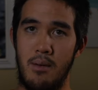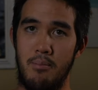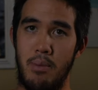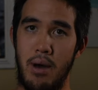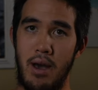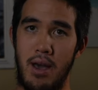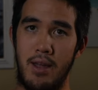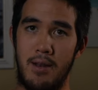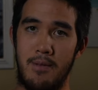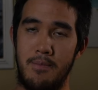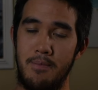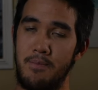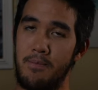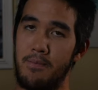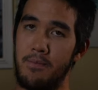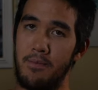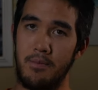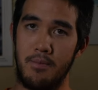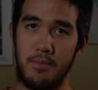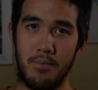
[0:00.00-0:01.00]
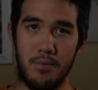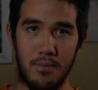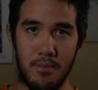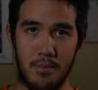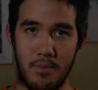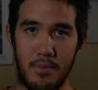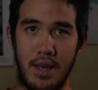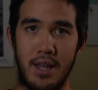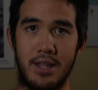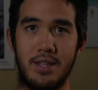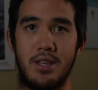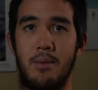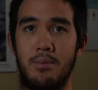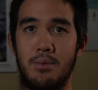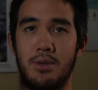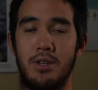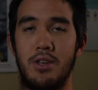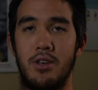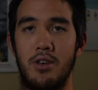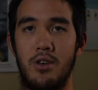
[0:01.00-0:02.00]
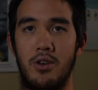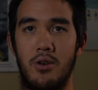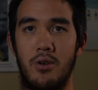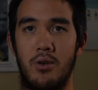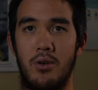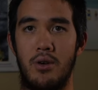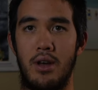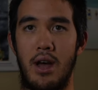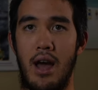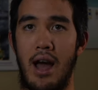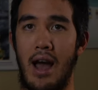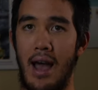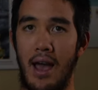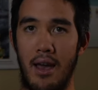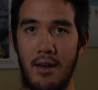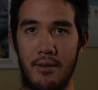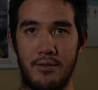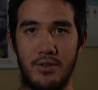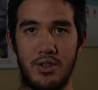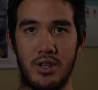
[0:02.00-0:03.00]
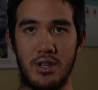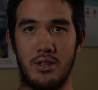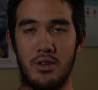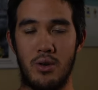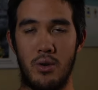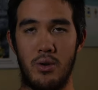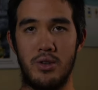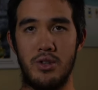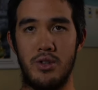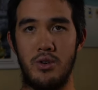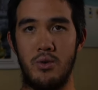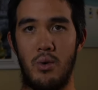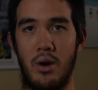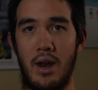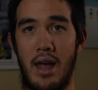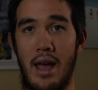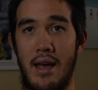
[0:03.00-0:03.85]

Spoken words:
but it's up to you. I've just told you what